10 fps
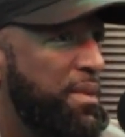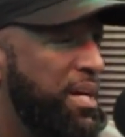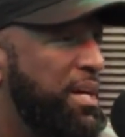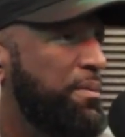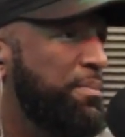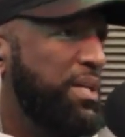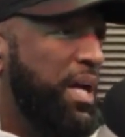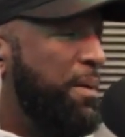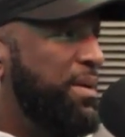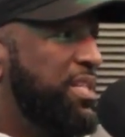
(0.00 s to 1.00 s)
Yeah, but
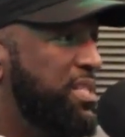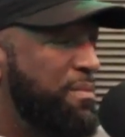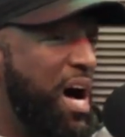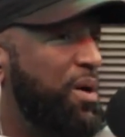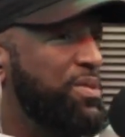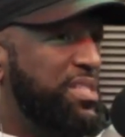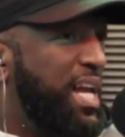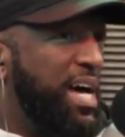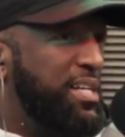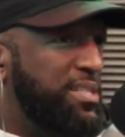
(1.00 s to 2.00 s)
I mean, the small one's
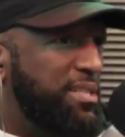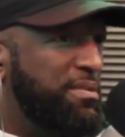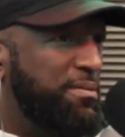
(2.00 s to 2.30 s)
nice.